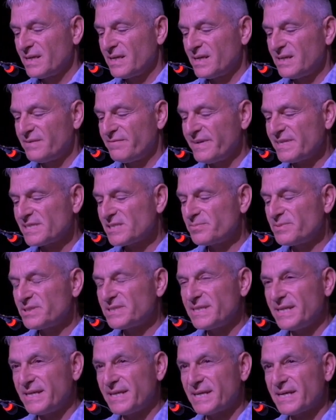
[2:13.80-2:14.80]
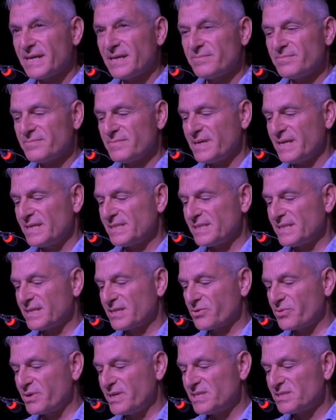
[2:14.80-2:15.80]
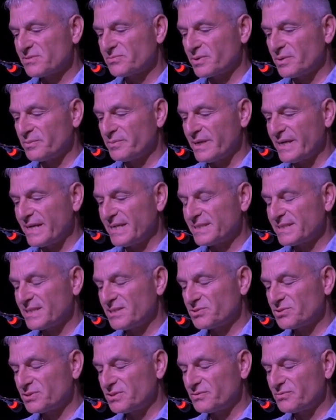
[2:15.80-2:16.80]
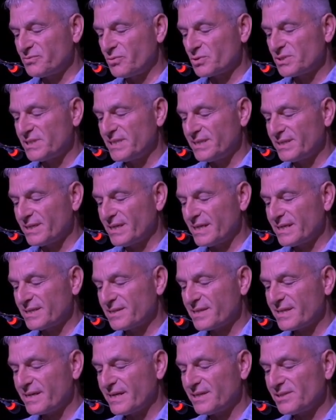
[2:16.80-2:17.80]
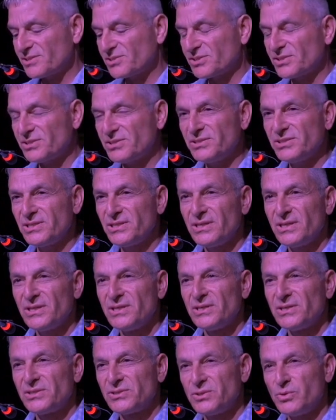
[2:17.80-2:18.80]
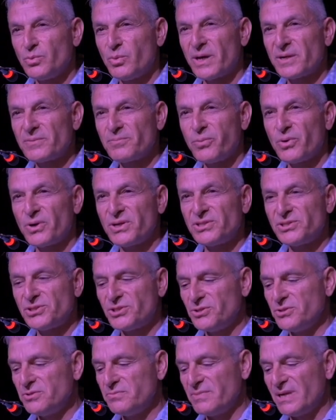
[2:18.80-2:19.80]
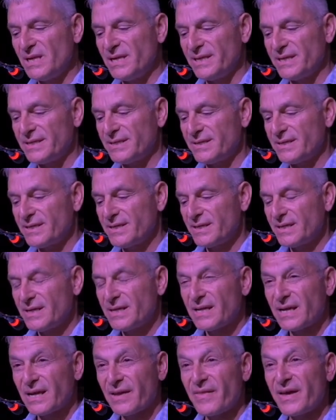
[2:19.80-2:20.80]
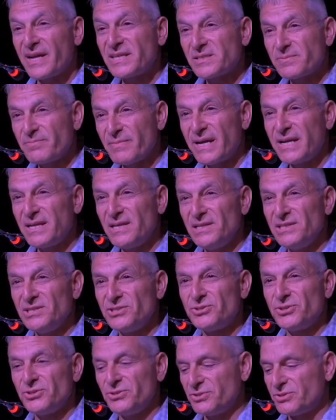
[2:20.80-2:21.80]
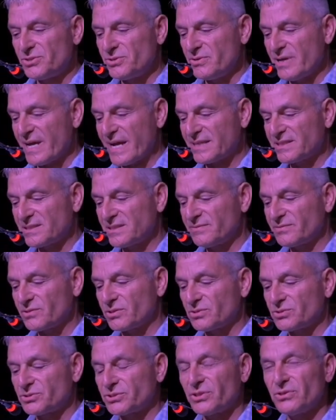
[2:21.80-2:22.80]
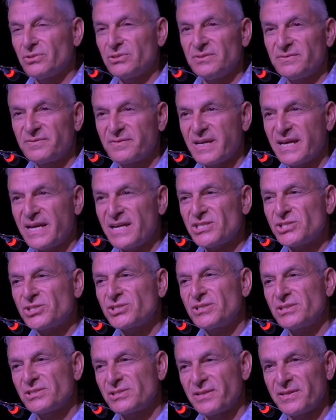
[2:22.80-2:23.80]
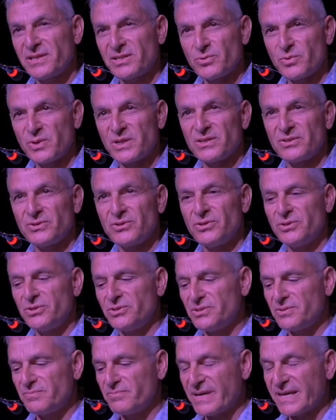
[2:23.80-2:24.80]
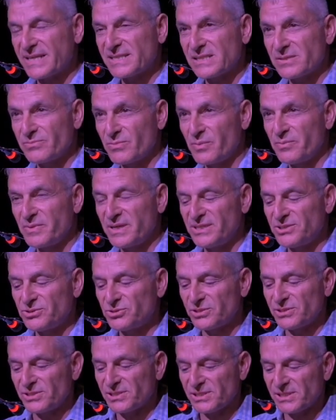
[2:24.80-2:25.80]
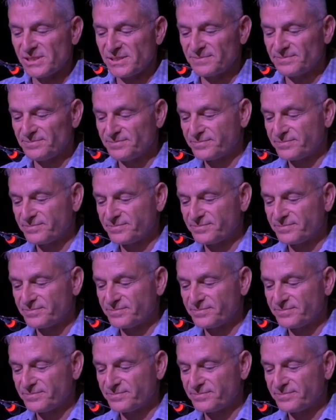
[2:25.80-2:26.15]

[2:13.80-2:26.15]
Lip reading: Investment income has increased from 849,000 to 1.2 million, and that's mainly due to active control of cash so that we can earn maximum interest.